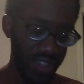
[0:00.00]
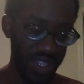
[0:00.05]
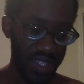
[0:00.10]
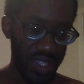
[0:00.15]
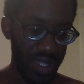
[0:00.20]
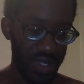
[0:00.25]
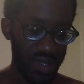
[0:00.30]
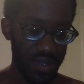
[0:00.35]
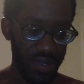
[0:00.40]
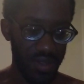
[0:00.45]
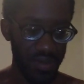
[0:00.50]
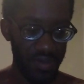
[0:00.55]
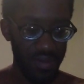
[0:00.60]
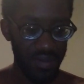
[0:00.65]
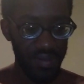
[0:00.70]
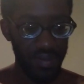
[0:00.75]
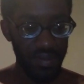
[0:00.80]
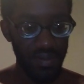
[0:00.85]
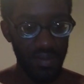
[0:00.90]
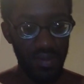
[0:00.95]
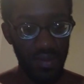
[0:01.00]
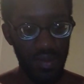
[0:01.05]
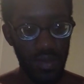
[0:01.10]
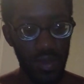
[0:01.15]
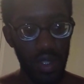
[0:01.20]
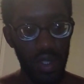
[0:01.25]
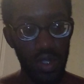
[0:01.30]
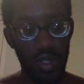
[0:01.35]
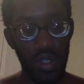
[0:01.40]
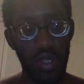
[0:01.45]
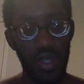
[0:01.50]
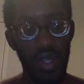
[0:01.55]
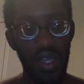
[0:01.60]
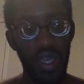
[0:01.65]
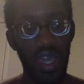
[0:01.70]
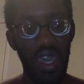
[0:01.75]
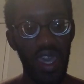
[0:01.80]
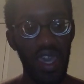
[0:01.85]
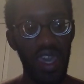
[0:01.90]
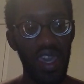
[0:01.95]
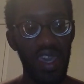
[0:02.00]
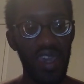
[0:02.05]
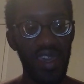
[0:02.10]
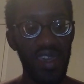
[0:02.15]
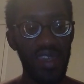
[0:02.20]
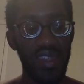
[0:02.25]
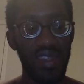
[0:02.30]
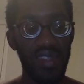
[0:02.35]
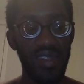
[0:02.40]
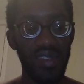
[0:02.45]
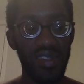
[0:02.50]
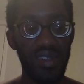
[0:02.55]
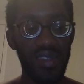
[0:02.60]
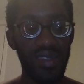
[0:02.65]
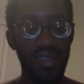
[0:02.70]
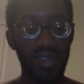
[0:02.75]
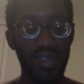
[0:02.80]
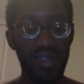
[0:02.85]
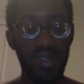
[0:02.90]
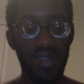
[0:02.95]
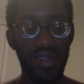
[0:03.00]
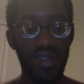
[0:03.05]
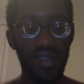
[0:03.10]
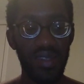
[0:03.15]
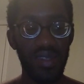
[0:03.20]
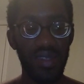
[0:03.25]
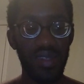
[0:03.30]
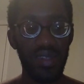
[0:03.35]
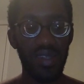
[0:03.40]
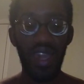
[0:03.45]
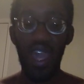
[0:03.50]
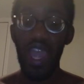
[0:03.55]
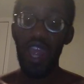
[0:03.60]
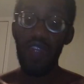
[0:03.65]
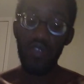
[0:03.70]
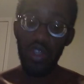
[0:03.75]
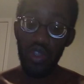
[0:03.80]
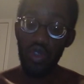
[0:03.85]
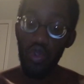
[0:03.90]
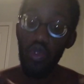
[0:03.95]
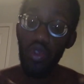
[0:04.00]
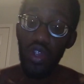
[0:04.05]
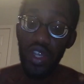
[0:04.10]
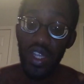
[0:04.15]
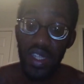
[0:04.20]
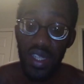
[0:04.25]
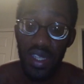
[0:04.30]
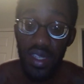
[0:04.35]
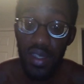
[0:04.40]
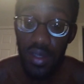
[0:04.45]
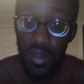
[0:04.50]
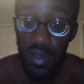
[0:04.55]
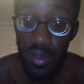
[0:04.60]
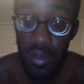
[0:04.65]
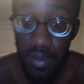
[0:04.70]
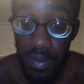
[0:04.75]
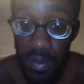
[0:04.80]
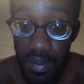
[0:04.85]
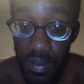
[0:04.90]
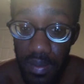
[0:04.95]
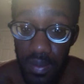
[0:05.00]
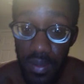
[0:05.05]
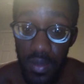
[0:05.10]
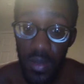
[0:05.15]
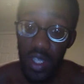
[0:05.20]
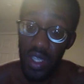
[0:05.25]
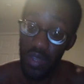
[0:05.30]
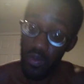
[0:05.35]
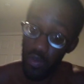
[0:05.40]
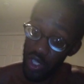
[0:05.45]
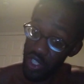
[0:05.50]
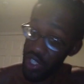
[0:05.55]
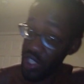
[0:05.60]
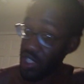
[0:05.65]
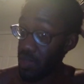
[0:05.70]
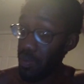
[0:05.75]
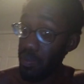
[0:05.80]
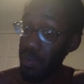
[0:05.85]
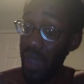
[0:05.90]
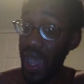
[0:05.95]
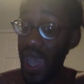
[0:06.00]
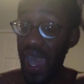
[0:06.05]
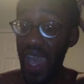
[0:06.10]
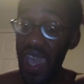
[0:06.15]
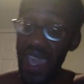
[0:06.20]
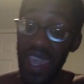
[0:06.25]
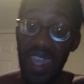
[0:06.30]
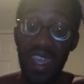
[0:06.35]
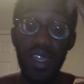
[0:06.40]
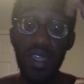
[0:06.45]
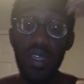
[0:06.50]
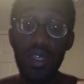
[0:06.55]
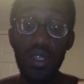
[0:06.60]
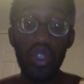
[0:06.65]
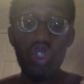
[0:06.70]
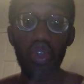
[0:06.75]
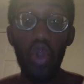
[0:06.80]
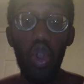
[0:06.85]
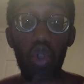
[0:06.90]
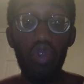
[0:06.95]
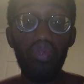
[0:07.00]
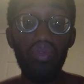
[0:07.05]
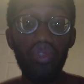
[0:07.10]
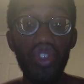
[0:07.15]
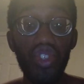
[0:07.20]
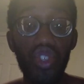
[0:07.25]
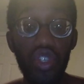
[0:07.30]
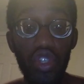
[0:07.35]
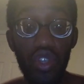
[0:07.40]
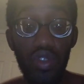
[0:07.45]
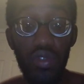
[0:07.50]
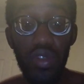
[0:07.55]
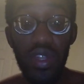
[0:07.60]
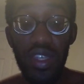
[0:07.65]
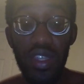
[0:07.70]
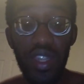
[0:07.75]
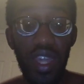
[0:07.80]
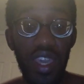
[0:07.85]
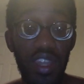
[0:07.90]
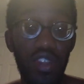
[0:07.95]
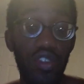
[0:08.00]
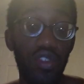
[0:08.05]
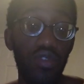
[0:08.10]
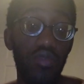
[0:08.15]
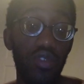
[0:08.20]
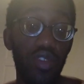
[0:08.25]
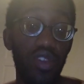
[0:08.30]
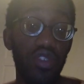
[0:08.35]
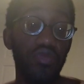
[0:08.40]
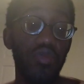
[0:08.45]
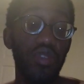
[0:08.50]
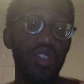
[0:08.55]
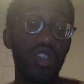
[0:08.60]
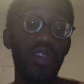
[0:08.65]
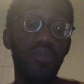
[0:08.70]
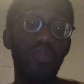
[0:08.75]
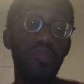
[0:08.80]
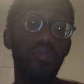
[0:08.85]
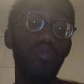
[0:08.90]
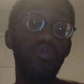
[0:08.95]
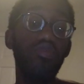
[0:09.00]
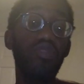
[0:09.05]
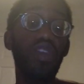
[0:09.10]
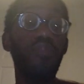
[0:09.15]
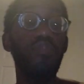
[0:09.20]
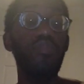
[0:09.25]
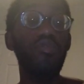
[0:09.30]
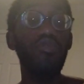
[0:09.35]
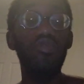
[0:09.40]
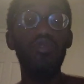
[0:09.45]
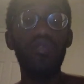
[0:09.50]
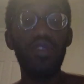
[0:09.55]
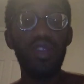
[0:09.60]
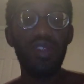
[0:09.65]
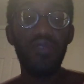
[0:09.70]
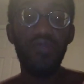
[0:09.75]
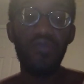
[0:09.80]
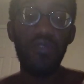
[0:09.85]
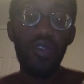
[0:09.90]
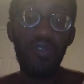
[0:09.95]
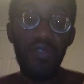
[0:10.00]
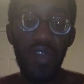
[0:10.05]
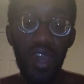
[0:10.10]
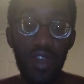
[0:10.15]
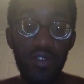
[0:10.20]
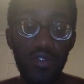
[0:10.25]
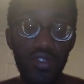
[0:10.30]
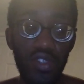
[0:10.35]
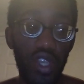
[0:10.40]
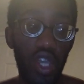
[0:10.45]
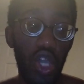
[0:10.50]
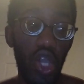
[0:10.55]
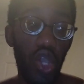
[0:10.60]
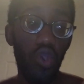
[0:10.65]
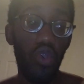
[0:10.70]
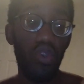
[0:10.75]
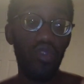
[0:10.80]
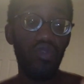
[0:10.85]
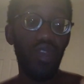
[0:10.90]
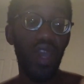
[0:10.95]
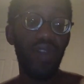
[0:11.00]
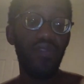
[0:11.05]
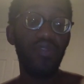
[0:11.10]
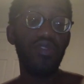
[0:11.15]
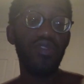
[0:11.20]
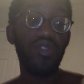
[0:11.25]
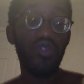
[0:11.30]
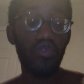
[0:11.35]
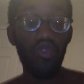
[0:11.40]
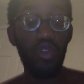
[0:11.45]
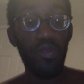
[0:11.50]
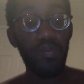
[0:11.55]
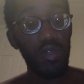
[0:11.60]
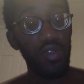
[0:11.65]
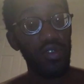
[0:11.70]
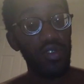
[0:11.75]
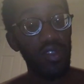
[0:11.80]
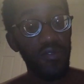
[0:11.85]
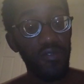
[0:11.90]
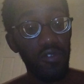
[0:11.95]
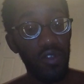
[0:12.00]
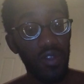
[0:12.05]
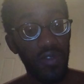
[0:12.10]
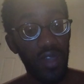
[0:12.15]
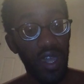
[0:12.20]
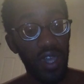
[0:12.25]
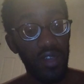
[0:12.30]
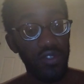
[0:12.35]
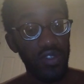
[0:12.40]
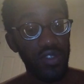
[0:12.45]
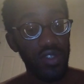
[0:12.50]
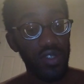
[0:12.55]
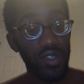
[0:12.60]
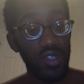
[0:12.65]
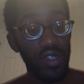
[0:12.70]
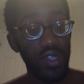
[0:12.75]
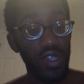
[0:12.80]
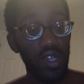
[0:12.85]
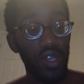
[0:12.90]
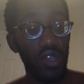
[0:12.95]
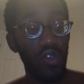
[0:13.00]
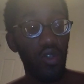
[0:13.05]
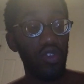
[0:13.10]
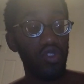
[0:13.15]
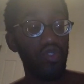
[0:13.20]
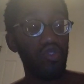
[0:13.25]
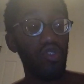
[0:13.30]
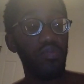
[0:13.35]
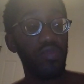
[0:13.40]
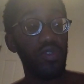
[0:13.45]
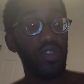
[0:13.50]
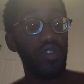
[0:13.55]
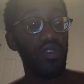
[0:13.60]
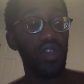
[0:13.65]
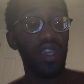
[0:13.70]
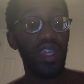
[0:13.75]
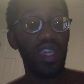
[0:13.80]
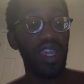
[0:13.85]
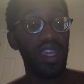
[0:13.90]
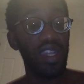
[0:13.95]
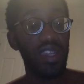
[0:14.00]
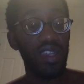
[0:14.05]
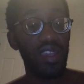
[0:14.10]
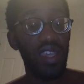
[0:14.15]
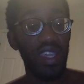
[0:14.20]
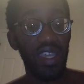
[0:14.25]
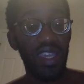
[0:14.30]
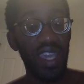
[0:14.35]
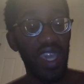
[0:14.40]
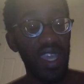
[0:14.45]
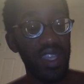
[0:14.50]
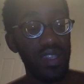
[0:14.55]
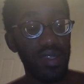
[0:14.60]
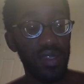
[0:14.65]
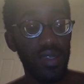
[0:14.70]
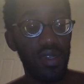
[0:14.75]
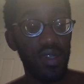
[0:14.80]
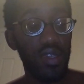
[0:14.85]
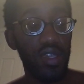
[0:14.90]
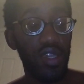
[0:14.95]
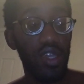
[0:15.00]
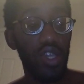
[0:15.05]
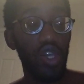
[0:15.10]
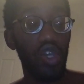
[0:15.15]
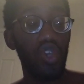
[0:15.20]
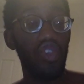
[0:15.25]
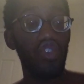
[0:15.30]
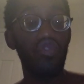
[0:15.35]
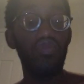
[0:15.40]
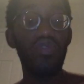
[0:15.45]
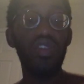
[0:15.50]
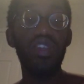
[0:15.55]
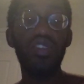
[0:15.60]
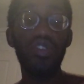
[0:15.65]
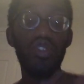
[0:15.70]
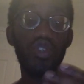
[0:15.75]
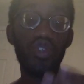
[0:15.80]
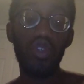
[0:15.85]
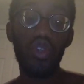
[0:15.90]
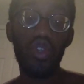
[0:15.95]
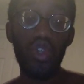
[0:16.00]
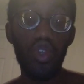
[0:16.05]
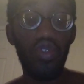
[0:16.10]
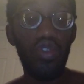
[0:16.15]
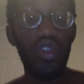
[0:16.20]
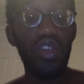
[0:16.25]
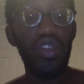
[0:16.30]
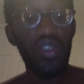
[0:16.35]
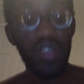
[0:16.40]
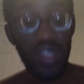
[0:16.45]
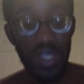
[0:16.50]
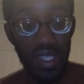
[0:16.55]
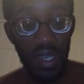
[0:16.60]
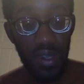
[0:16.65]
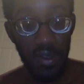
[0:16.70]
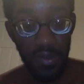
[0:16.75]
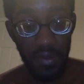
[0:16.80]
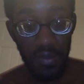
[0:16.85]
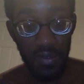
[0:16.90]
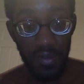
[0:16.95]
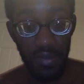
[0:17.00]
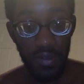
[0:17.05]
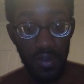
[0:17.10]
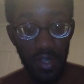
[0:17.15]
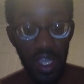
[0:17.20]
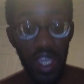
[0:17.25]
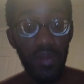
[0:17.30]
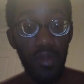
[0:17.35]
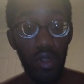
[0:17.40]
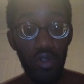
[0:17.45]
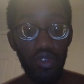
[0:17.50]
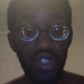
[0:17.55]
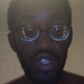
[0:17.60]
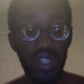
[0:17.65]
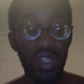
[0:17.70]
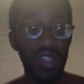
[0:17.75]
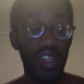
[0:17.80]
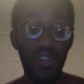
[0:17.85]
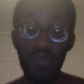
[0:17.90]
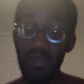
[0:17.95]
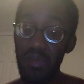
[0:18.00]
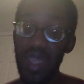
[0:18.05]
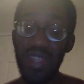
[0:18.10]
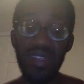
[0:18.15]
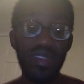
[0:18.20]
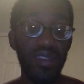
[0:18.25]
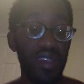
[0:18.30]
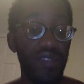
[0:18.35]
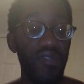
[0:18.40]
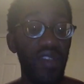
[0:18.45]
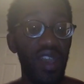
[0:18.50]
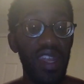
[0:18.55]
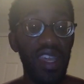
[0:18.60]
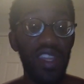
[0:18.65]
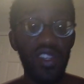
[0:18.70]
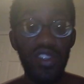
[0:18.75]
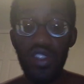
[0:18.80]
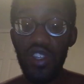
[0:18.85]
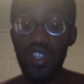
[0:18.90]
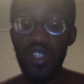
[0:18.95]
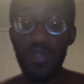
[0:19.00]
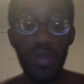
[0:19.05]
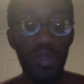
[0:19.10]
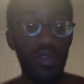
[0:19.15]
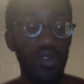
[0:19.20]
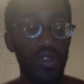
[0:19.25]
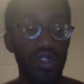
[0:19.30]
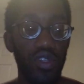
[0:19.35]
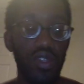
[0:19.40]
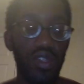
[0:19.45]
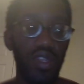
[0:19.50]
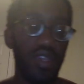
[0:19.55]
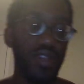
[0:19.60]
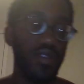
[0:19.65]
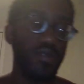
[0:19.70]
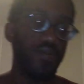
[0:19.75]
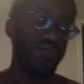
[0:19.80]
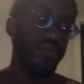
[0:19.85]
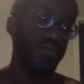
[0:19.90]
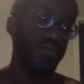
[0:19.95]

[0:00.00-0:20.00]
Fantastic. And I recorded it, which is my own security. Like, in other words, when you have Pluto in the fourth house, or you have Scorpio in the fourth house, or Scorpio in Cancer, you need to secure yourself emotionally, mentally, financially, spiritually.